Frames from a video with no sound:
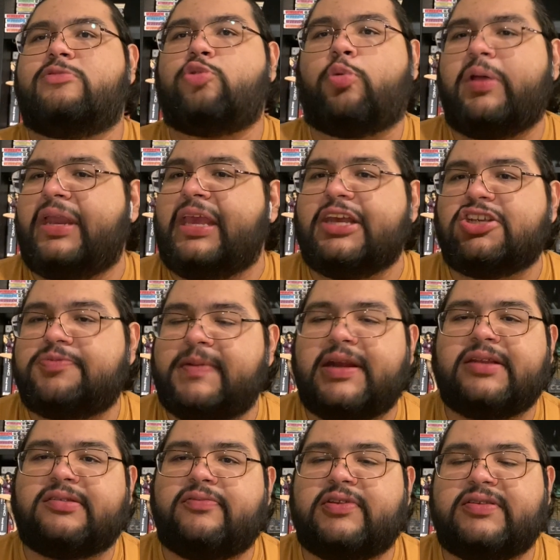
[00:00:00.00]
20-ish
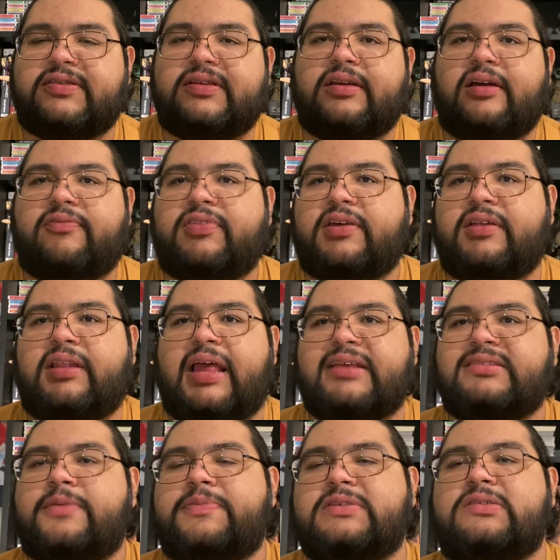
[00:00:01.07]
minutes of the
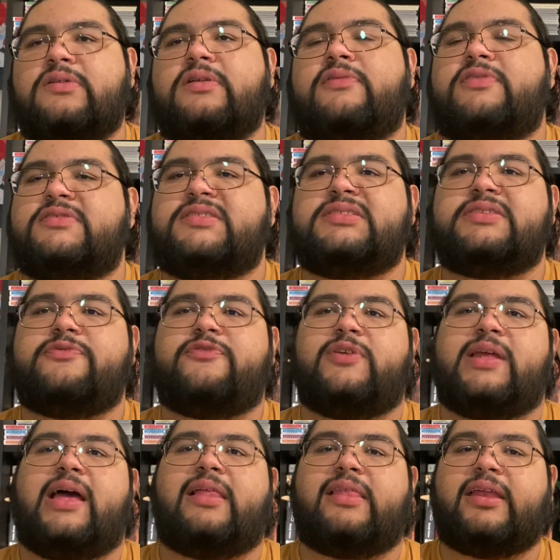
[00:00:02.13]
last episode of the season
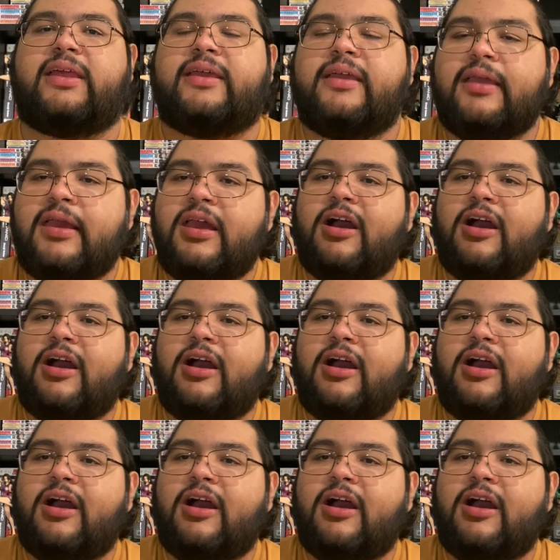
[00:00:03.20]
finale